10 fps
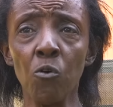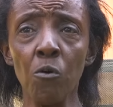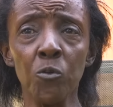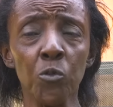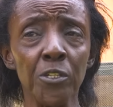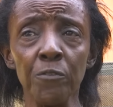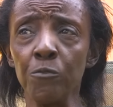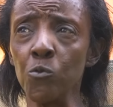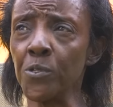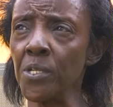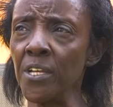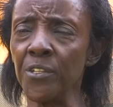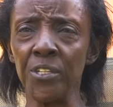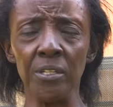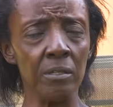k'omutwe kifuuse
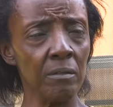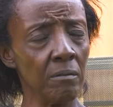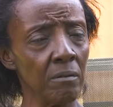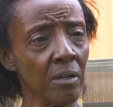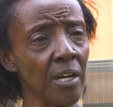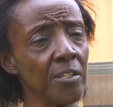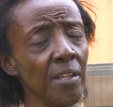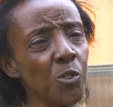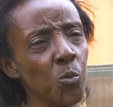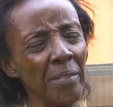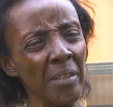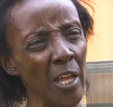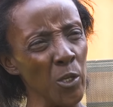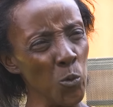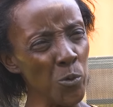eki. Kati that's what they
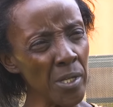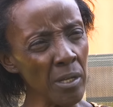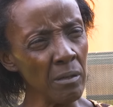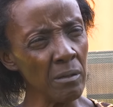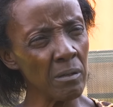are using.